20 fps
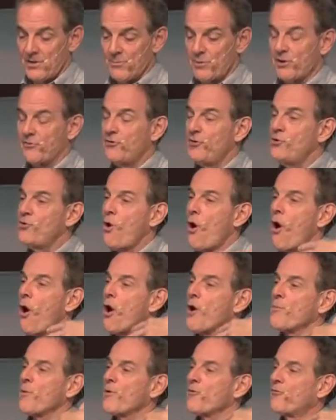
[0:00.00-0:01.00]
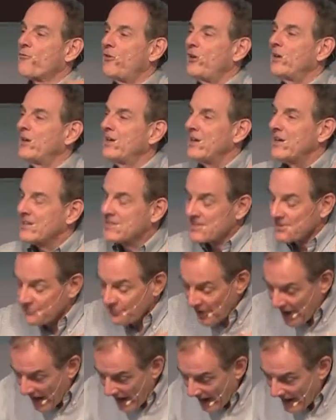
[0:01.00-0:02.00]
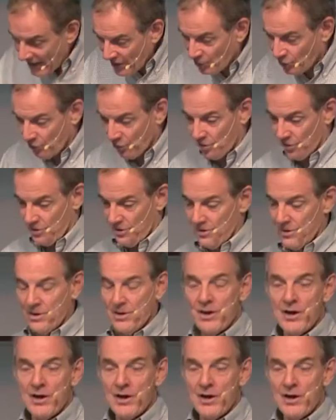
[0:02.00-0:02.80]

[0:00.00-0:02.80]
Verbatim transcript: but if you harbor feelings of anger,